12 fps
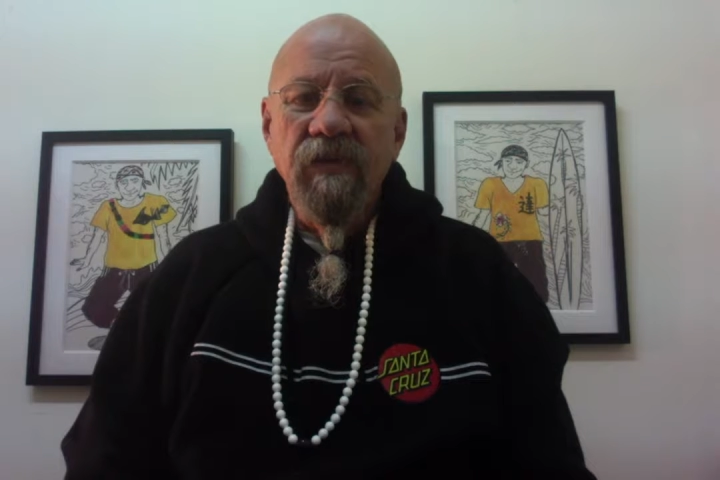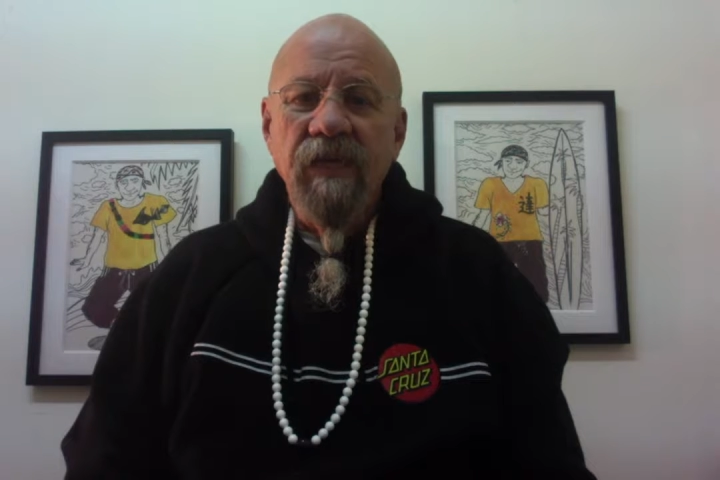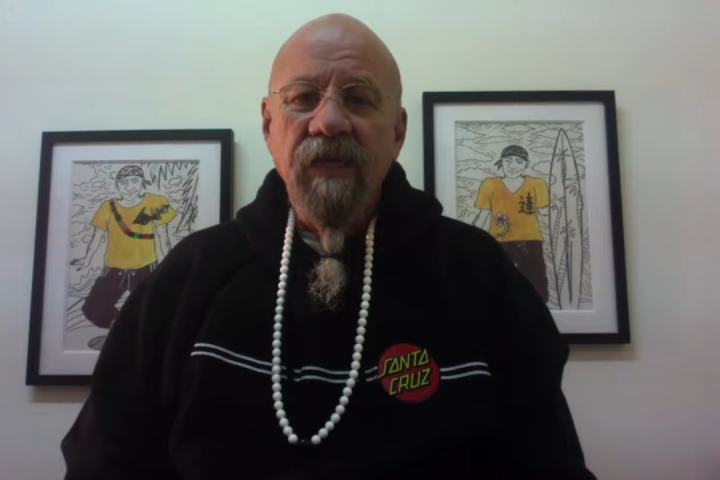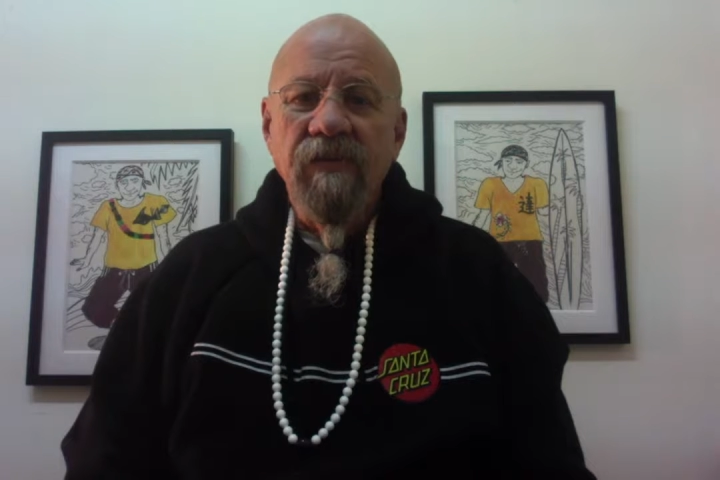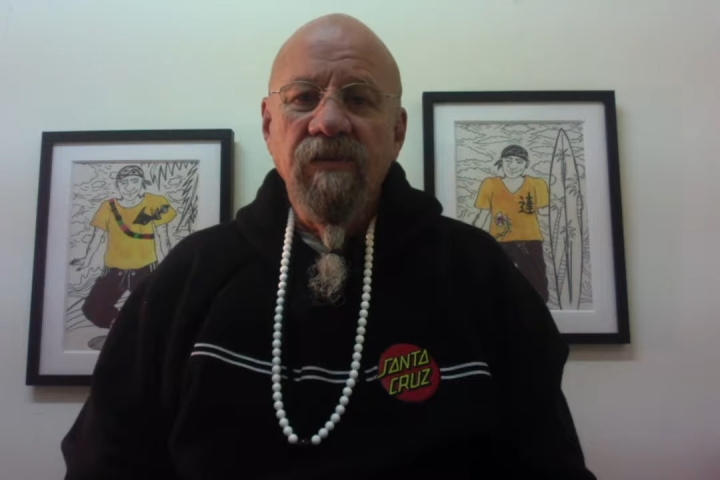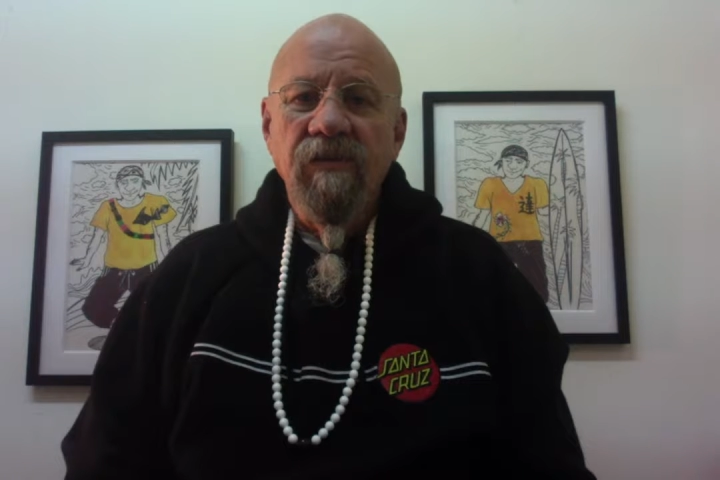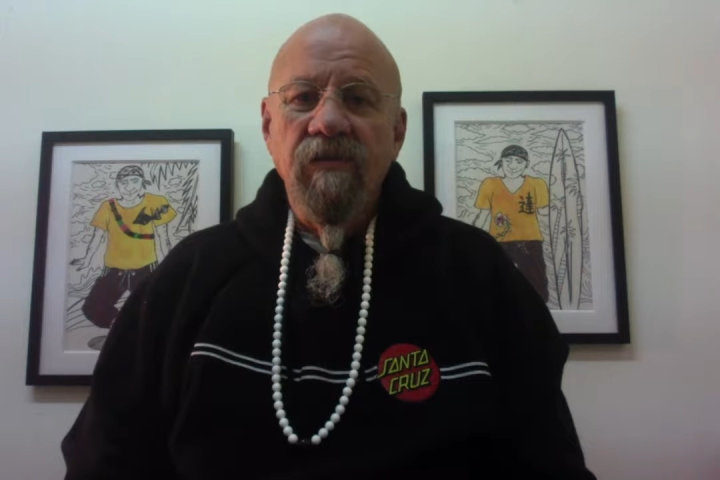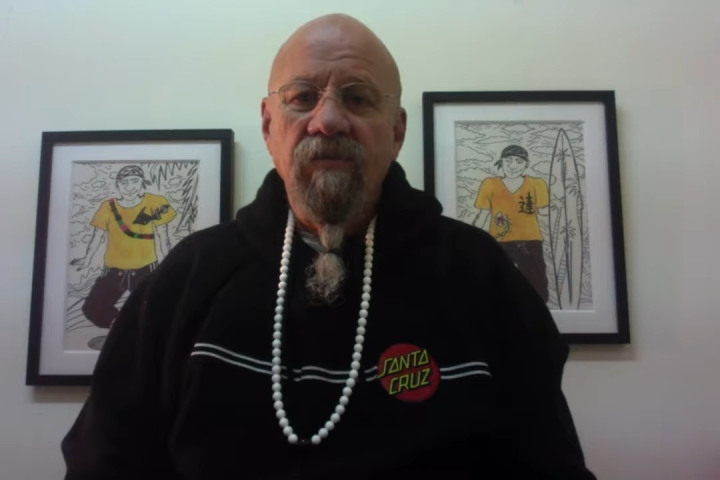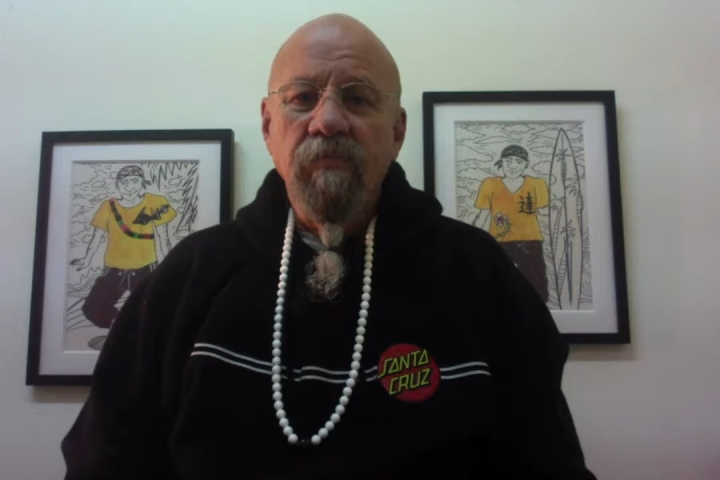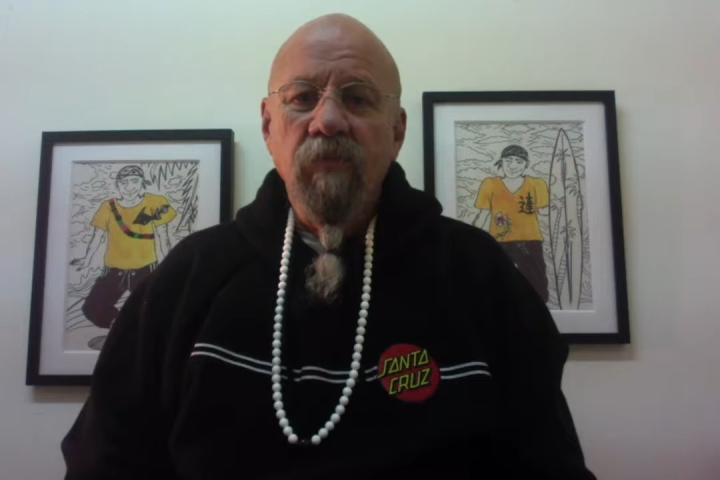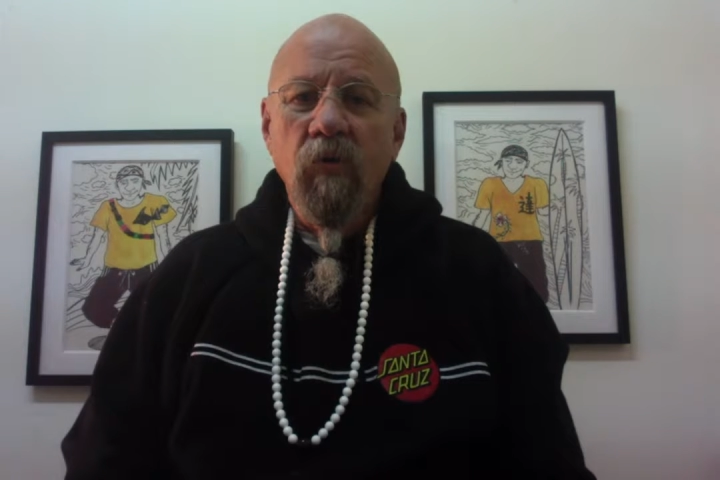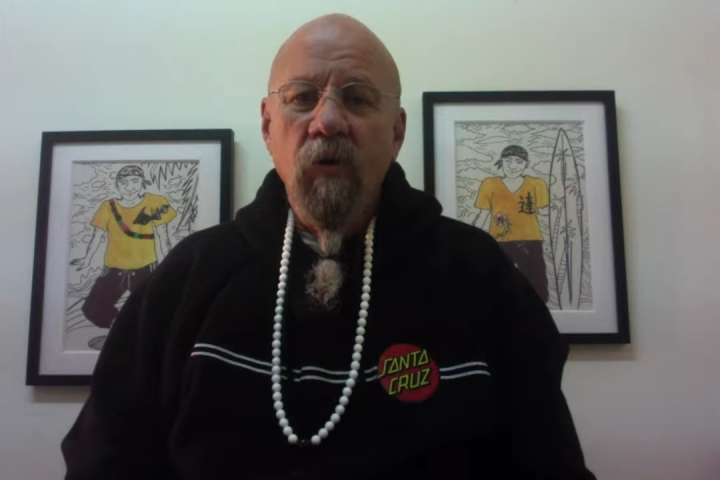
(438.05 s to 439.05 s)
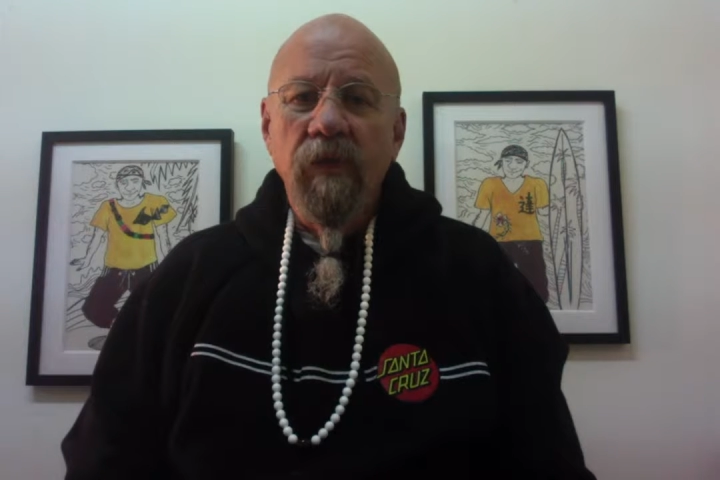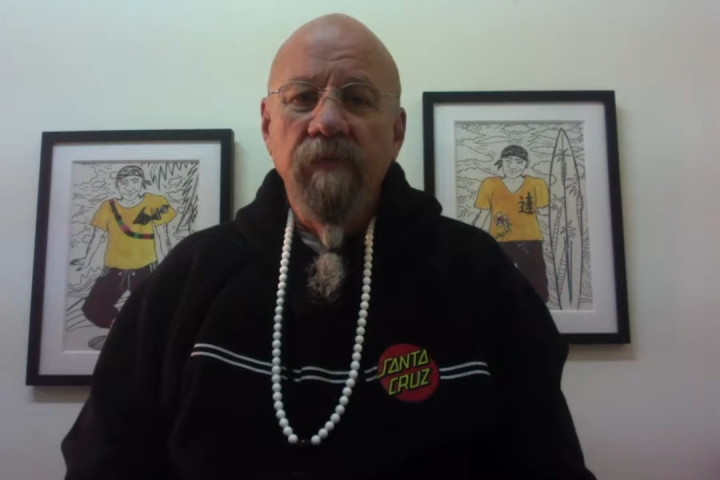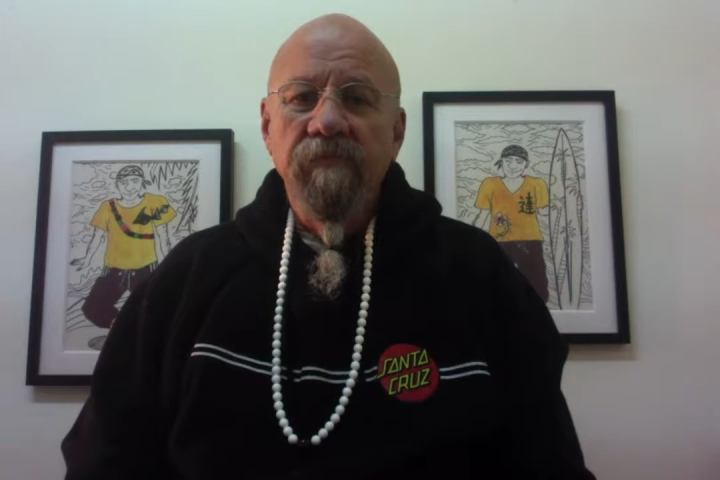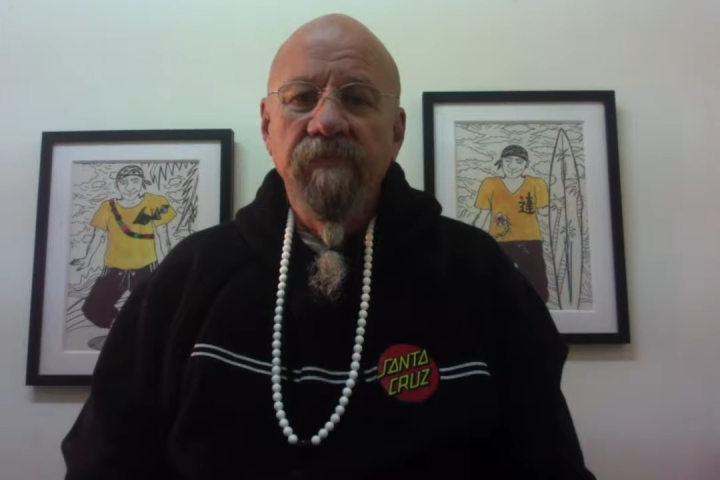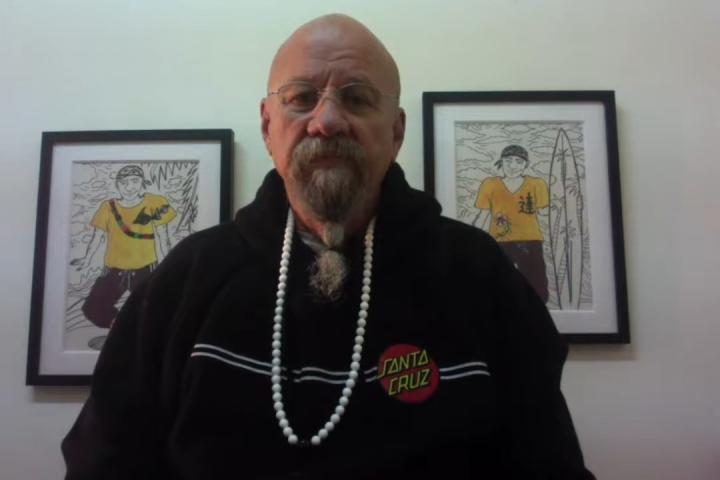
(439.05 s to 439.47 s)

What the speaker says: get to this point.